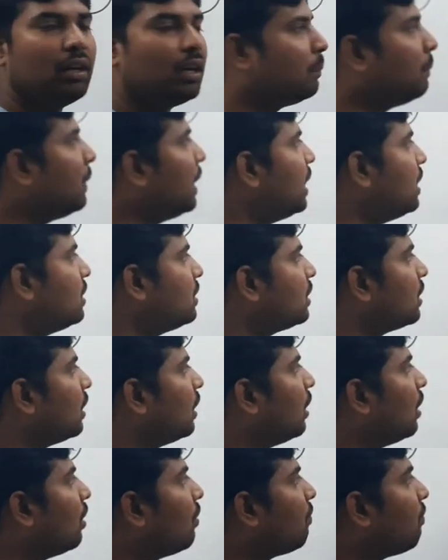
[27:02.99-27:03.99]
Means
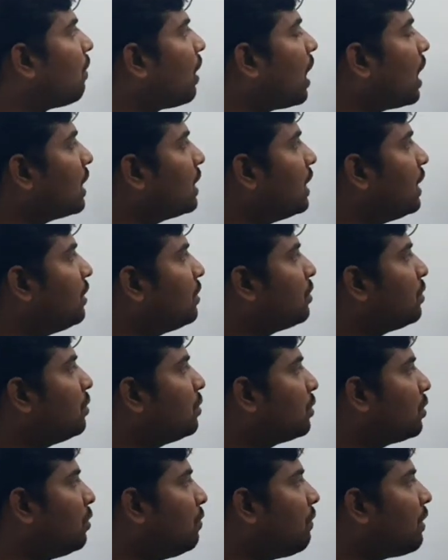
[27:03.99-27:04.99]
42
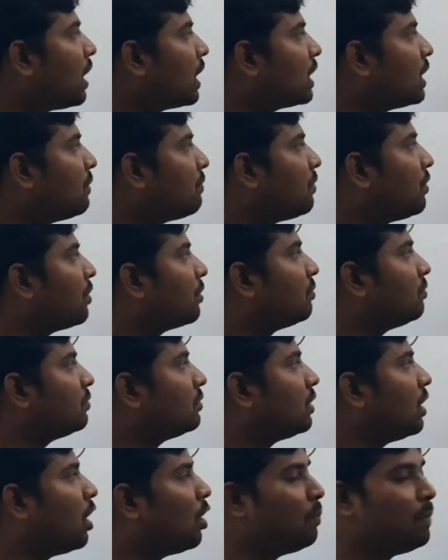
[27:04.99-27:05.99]
to 44.
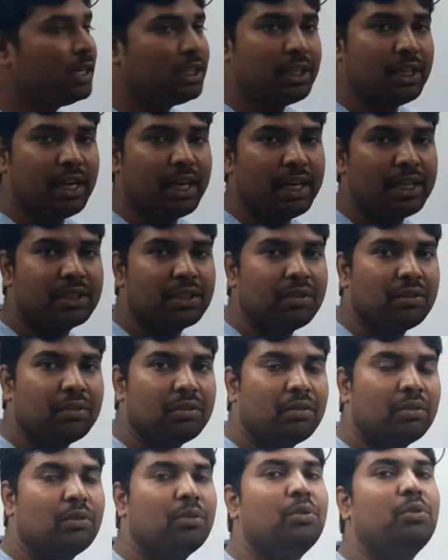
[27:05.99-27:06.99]
How much increased?
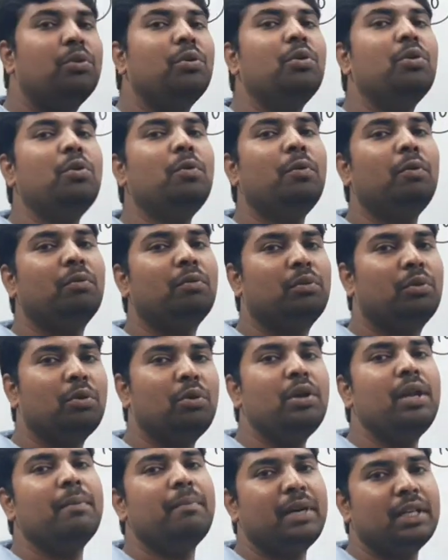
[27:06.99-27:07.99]
Two
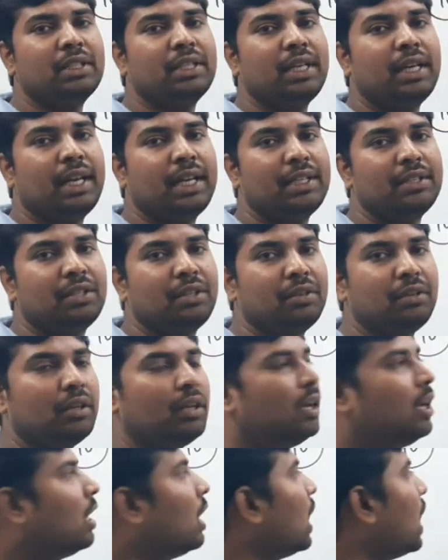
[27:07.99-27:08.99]
numbers increased.
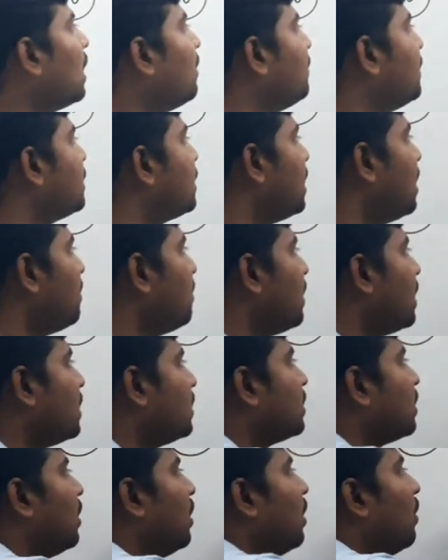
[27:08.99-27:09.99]
On which
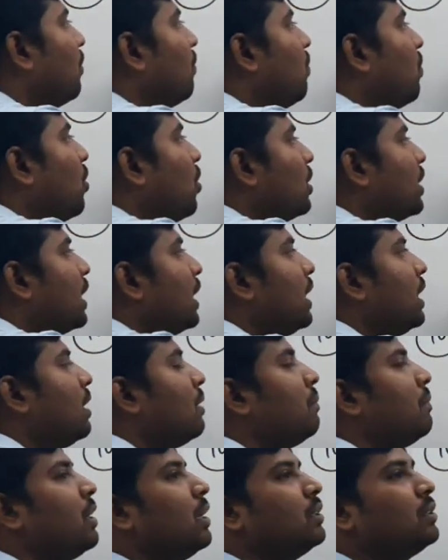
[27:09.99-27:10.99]
numbers? 14
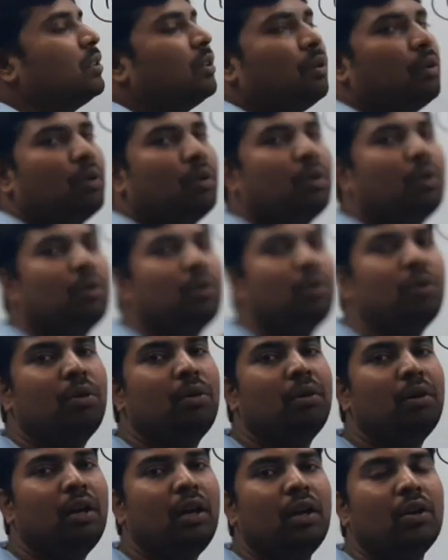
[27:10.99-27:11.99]
numbers.
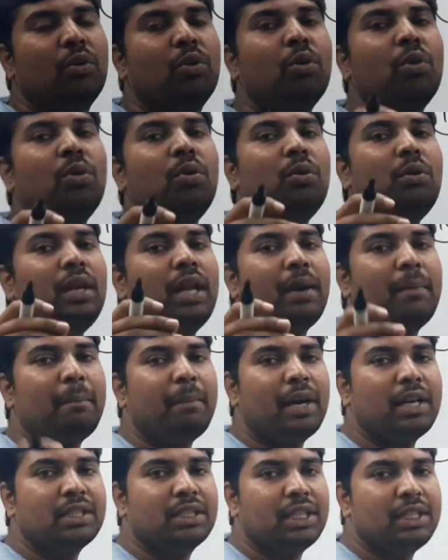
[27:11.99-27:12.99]
2
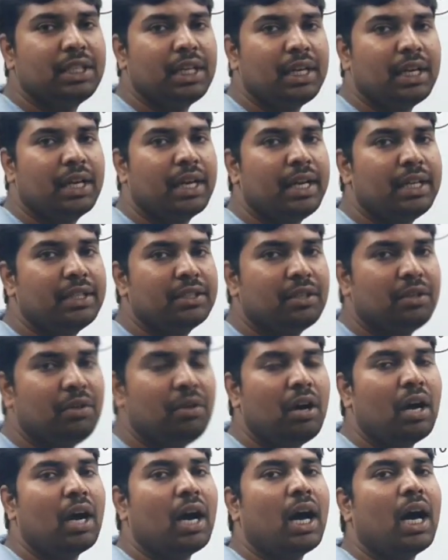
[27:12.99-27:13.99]
numbers is increased
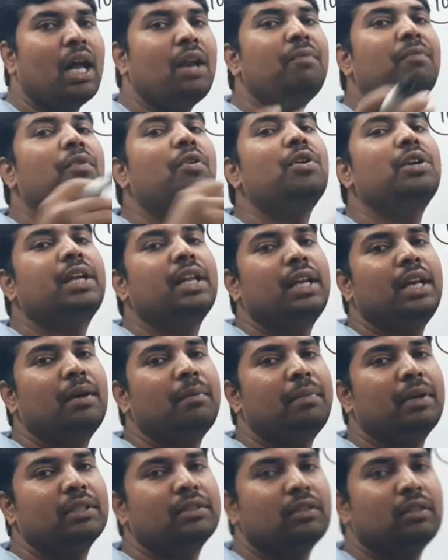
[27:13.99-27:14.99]
on 14
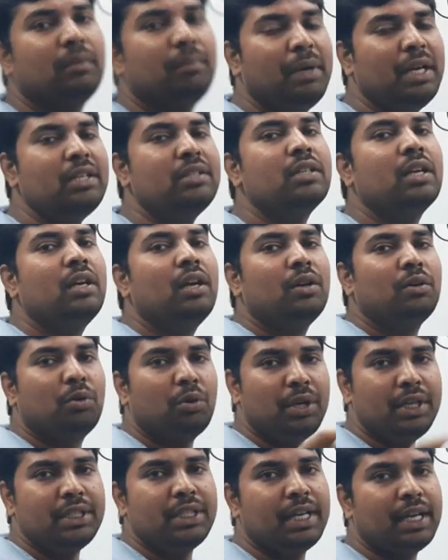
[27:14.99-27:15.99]
numbers. Means 2
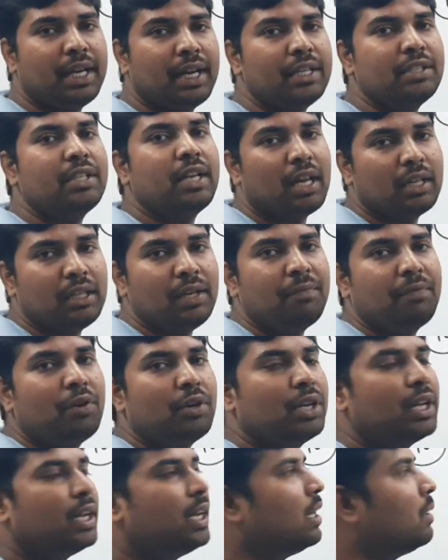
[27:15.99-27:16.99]
is increased on the
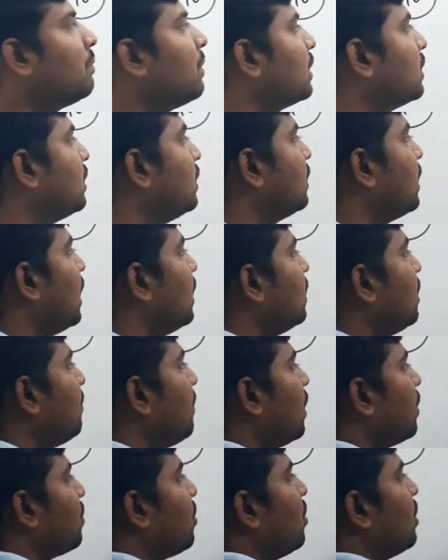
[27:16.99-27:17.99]
14 numbers. Is nothing
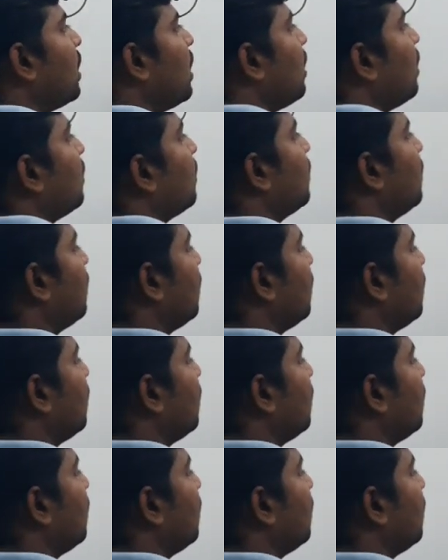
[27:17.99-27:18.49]
but total.